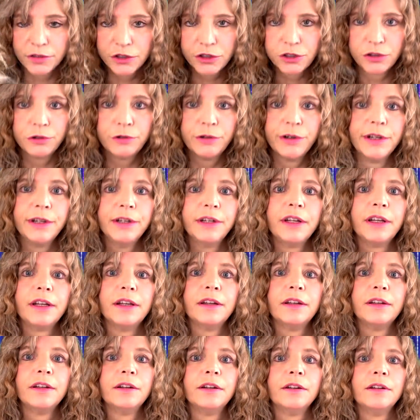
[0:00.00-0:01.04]
Join
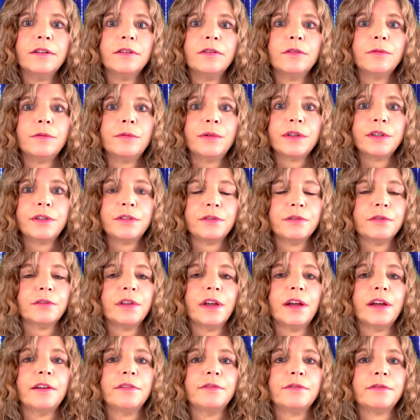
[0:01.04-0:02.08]
in with your
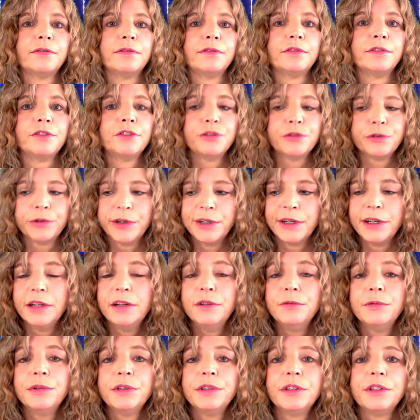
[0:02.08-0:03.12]
life. Join
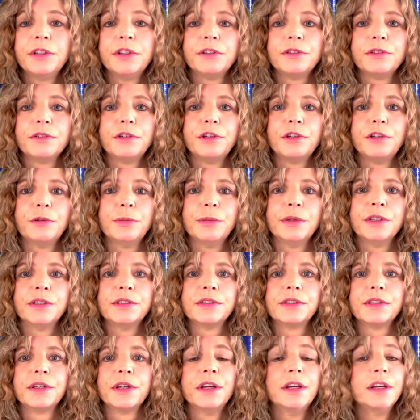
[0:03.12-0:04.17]
in with the other
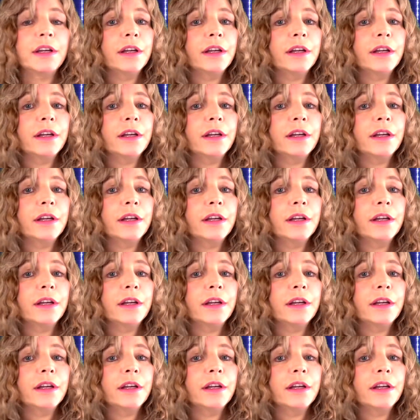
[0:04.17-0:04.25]
humans.